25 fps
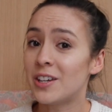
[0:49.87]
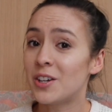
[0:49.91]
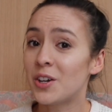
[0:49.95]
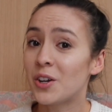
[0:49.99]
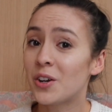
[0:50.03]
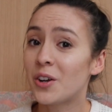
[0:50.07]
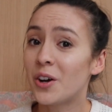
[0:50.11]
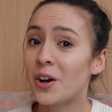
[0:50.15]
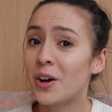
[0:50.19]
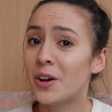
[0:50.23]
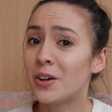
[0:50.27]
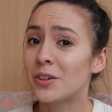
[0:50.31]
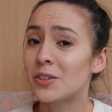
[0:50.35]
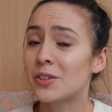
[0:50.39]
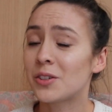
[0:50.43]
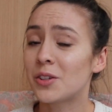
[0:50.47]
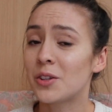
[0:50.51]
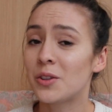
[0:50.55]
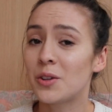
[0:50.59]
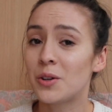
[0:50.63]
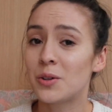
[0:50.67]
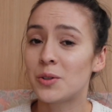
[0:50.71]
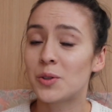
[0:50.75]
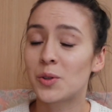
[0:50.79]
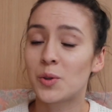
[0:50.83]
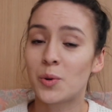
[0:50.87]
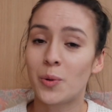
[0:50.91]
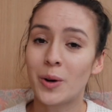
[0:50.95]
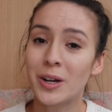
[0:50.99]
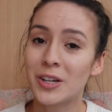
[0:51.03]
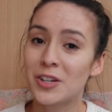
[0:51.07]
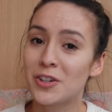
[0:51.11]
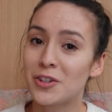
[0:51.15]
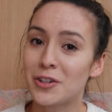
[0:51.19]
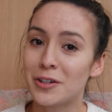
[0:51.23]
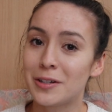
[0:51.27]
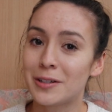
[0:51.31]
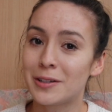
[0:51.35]
gonna answer those
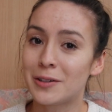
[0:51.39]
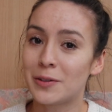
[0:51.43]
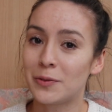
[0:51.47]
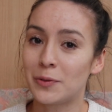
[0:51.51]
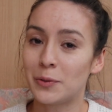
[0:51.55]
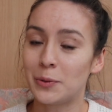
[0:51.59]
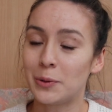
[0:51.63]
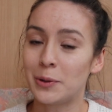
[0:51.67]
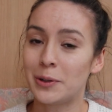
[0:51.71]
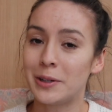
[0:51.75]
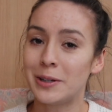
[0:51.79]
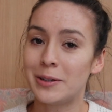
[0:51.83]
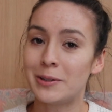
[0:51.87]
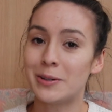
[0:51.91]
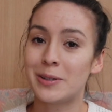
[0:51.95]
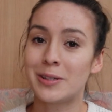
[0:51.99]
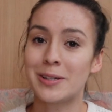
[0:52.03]
questions for you,